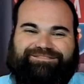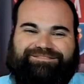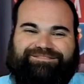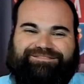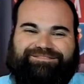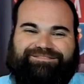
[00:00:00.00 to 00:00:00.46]

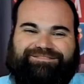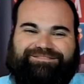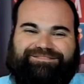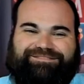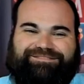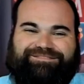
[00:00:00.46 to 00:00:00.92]

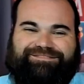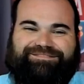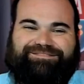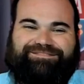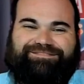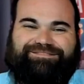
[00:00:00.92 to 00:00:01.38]

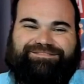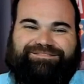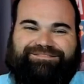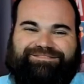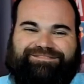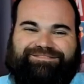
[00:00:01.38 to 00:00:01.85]

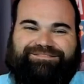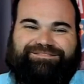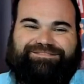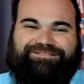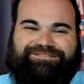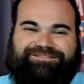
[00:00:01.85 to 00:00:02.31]

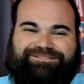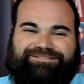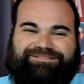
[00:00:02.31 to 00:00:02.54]
(silent)